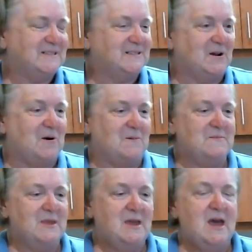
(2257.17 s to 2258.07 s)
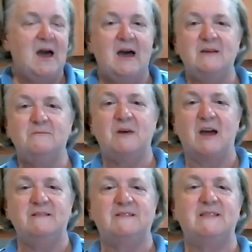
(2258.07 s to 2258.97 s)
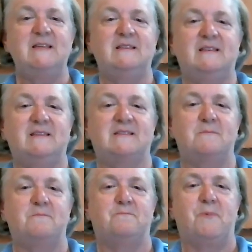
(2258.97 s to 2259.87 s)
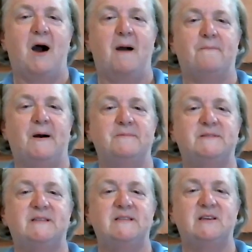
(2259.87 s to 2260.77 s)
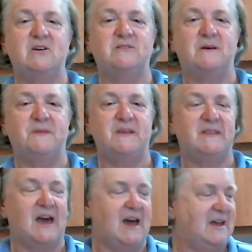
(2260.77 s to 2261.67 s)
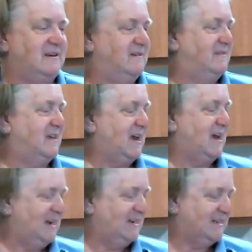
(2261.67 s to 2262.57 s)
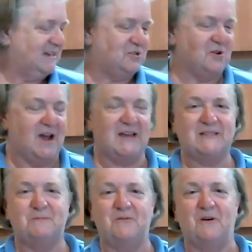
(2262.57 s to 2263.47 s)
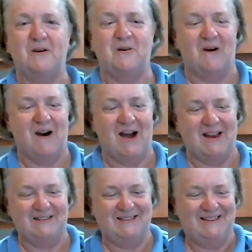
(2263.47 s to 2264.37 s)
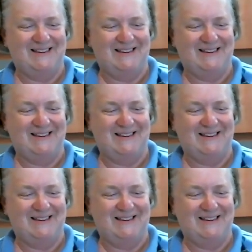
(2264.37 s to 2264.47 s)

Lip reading: So I've seen some pop-ups. Is there something that I need to address before I go on?